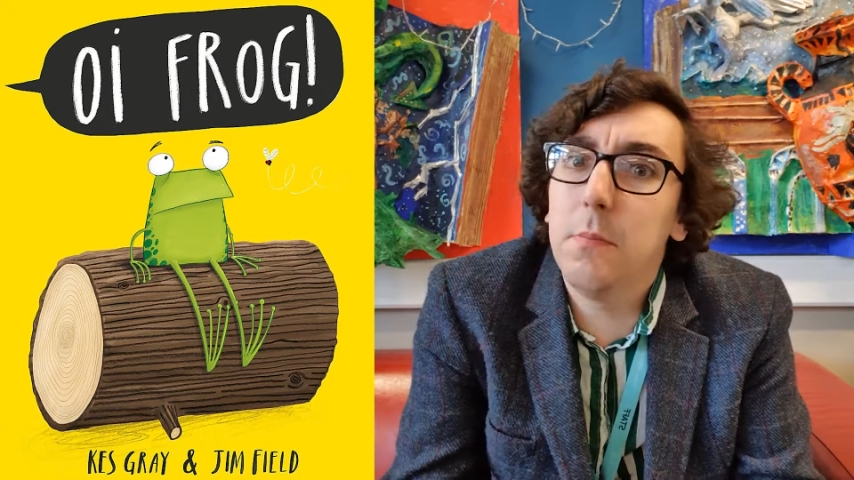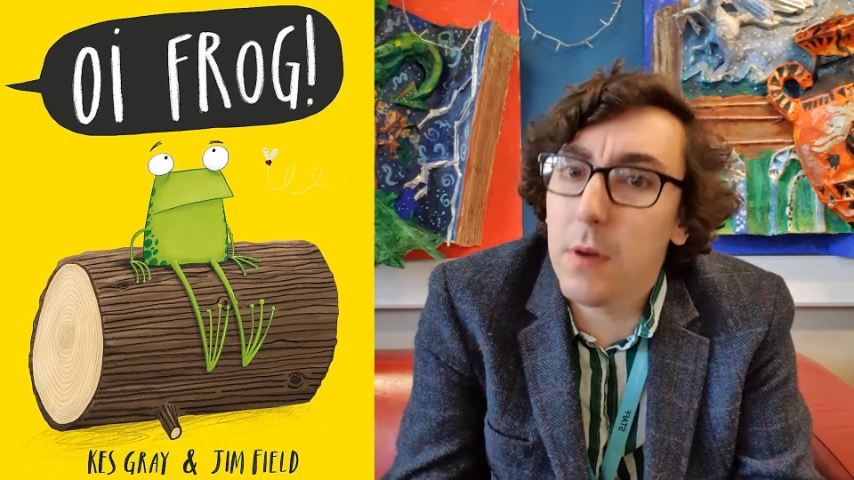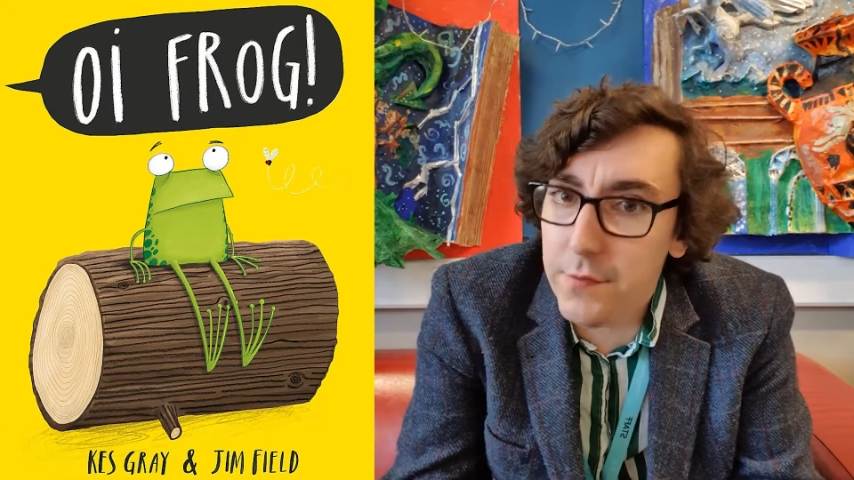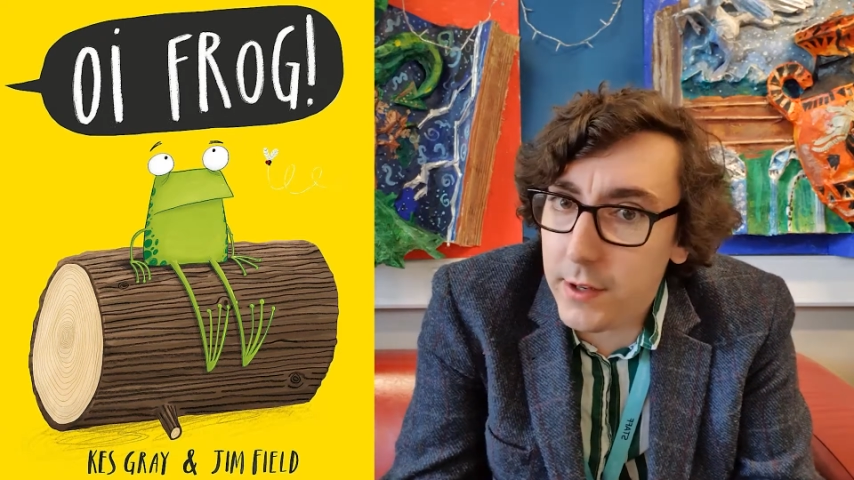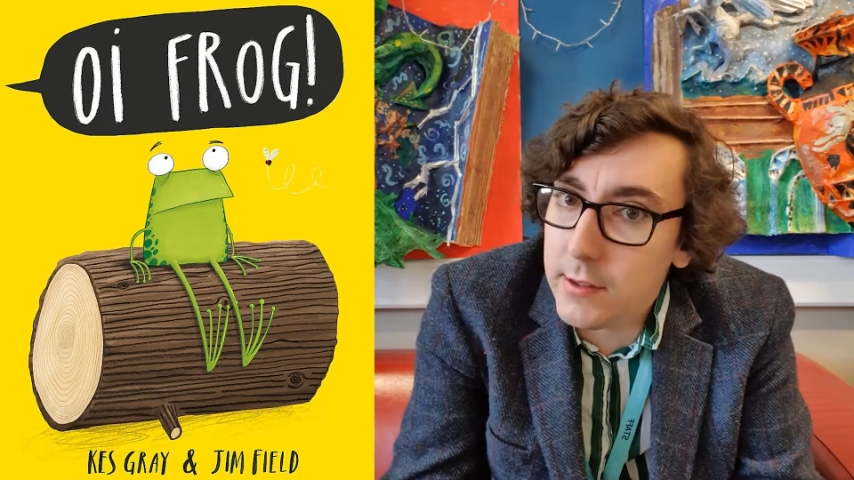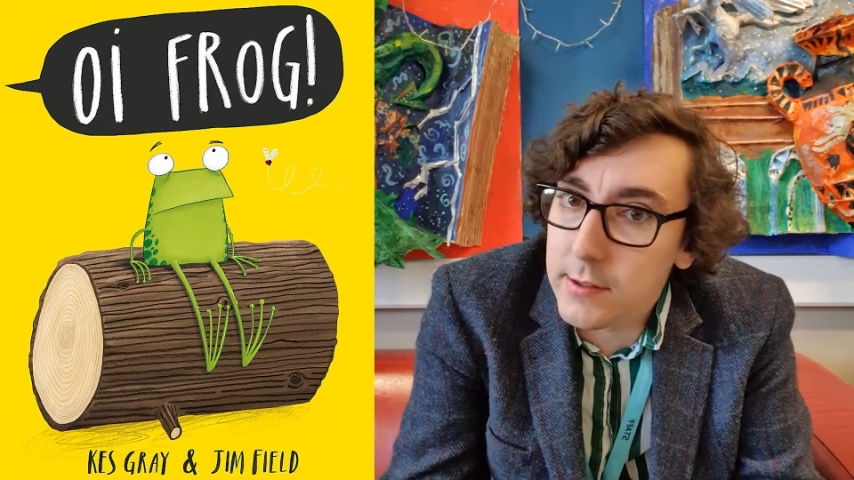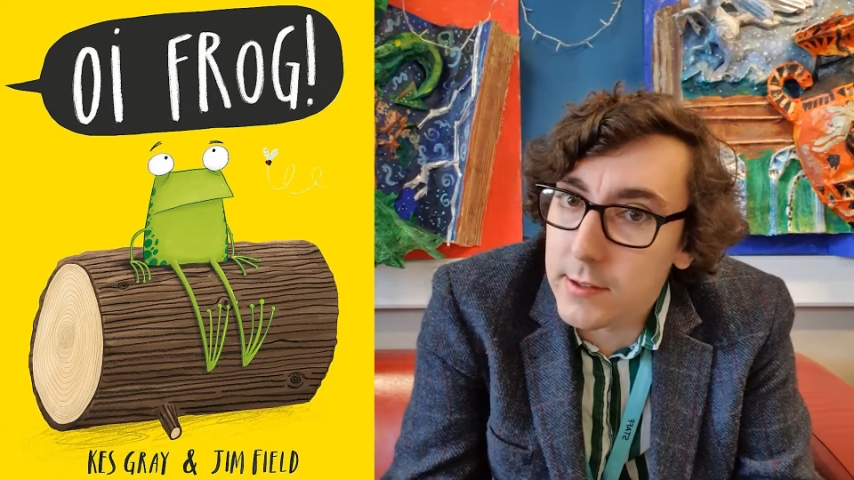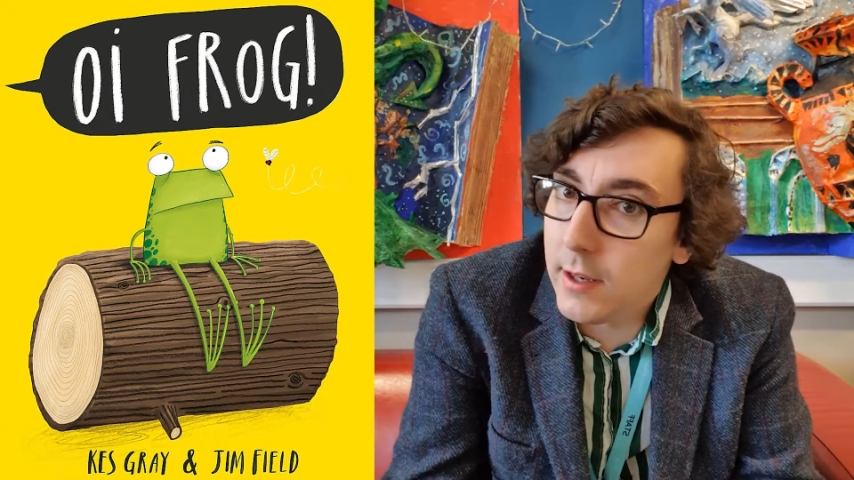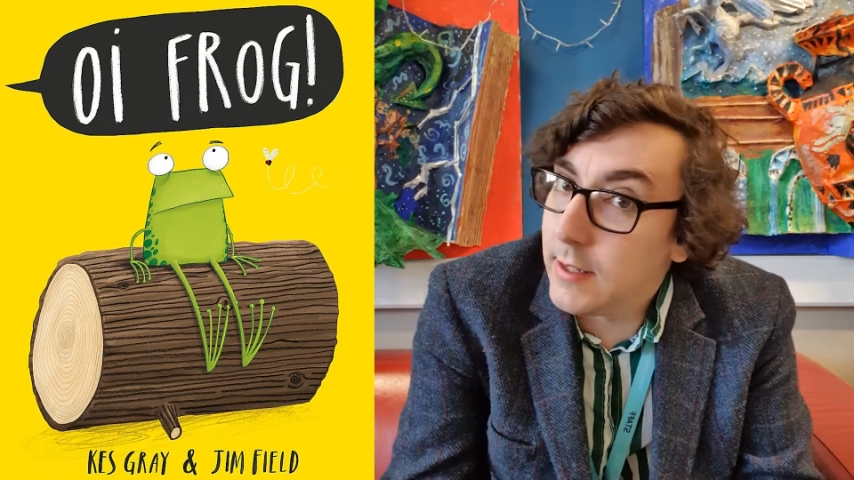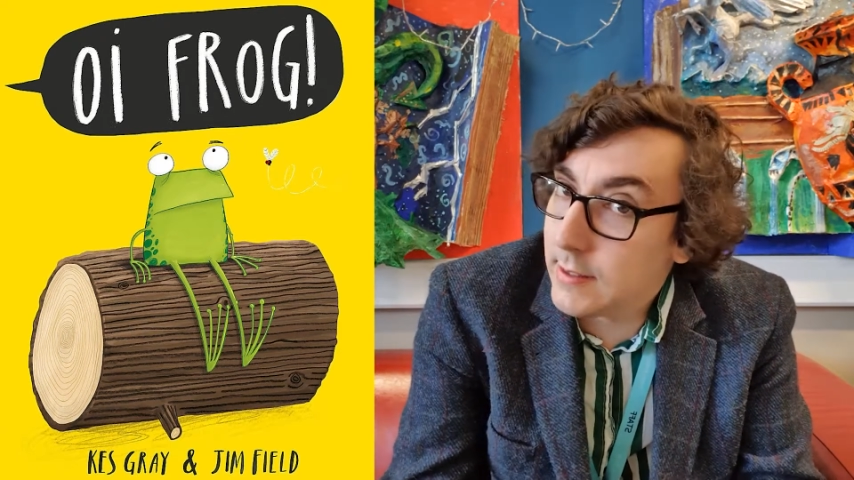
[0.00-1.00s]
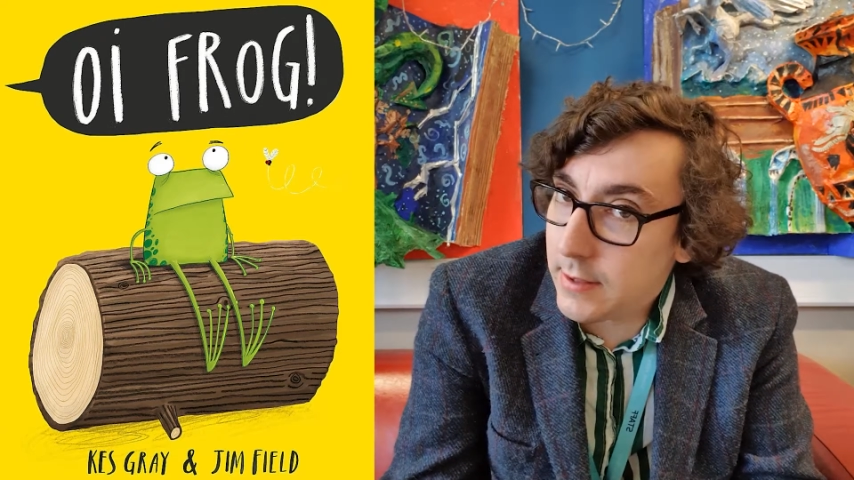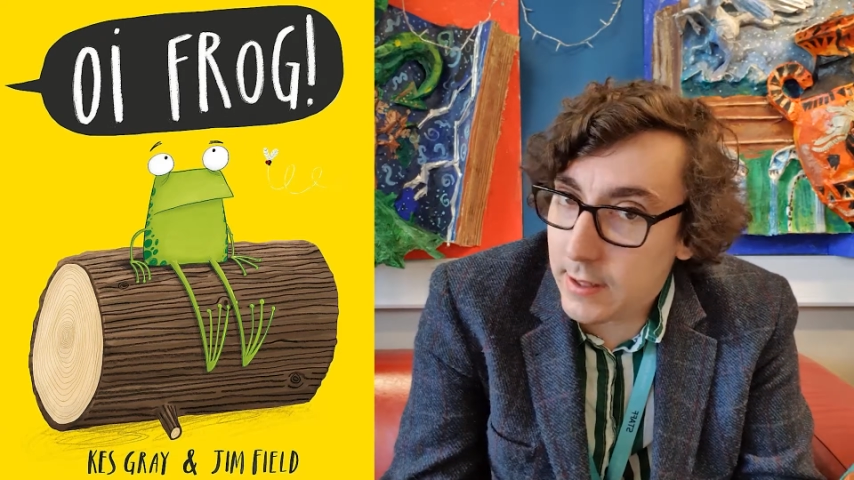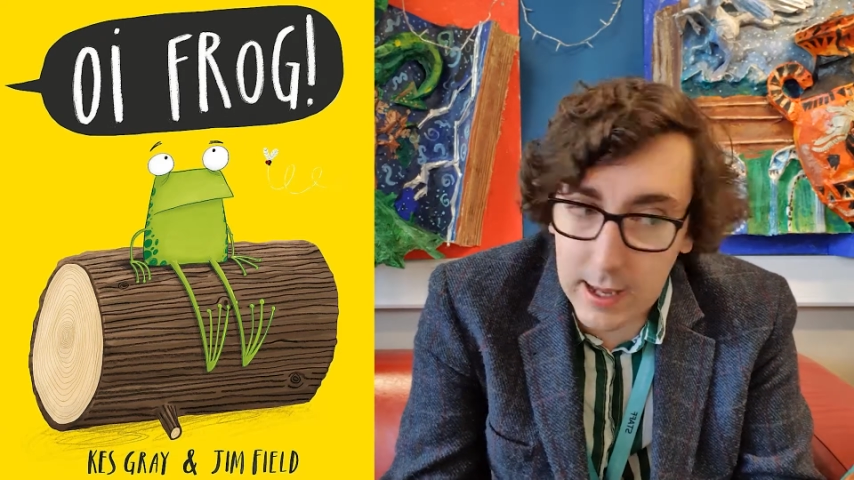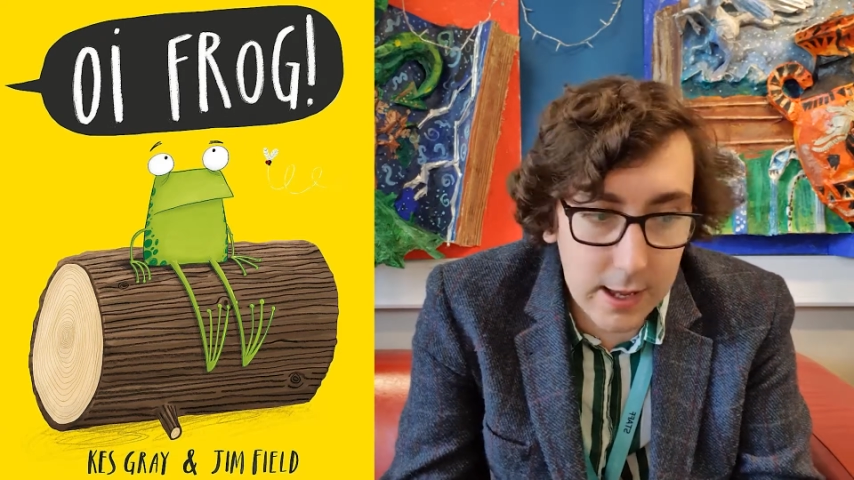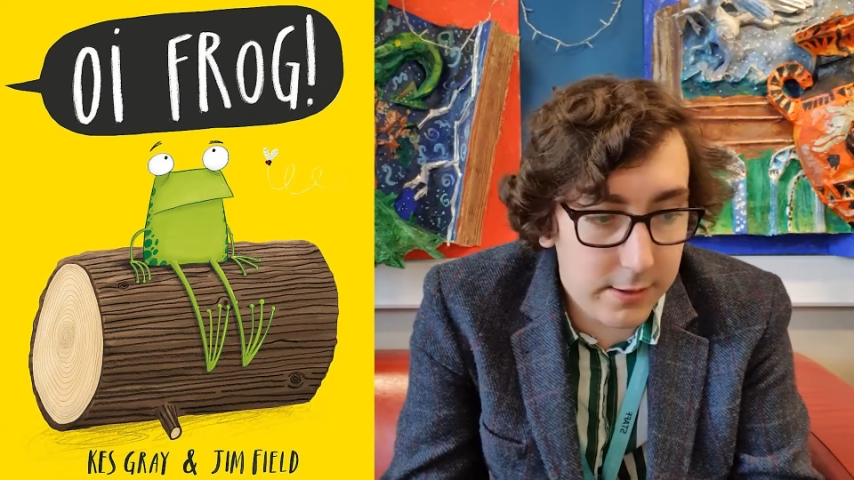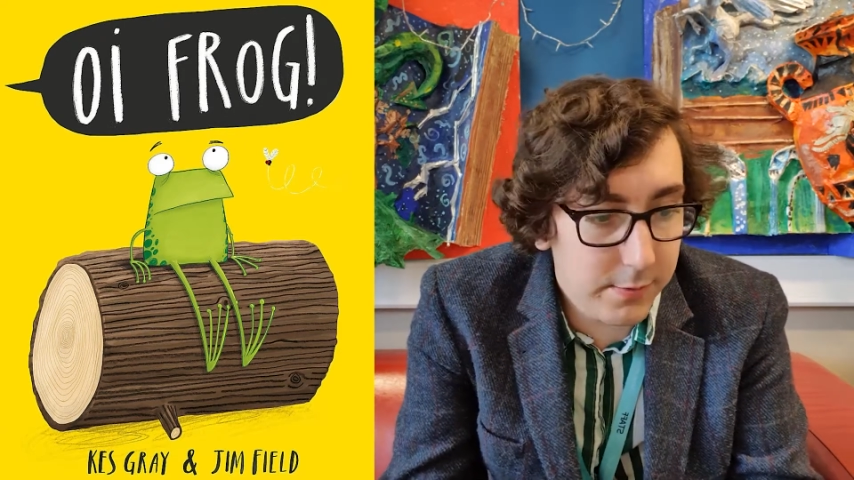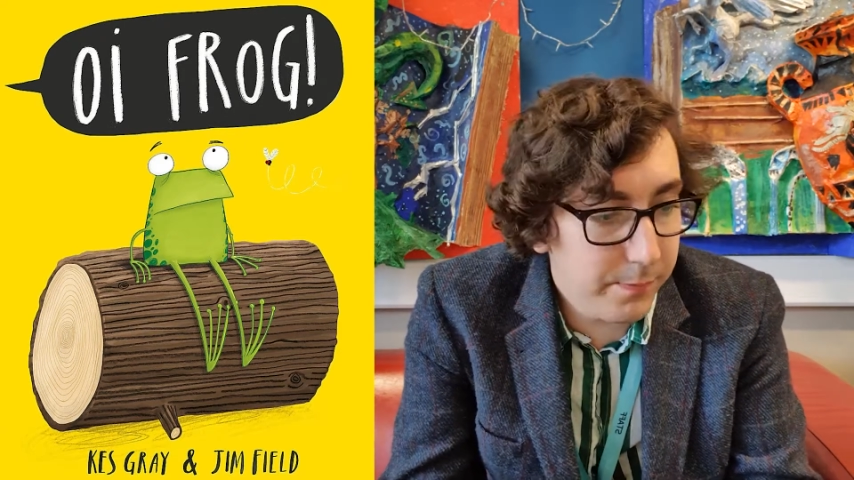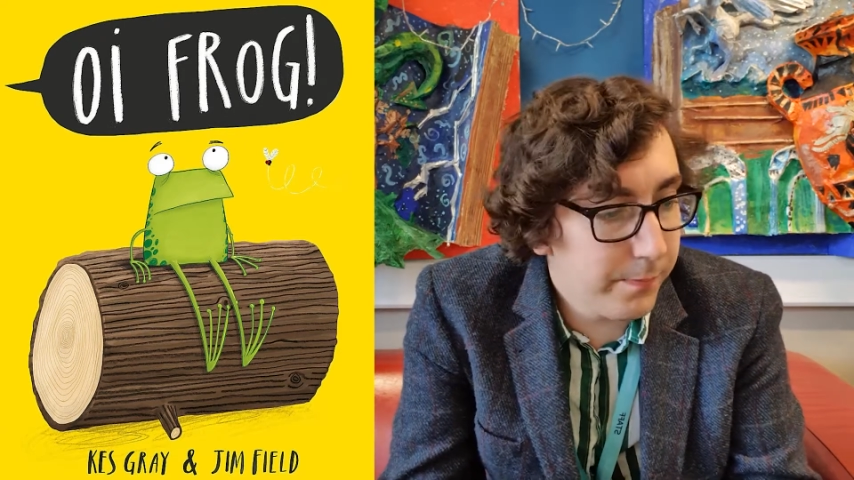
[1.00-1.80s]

muffins, said the cat.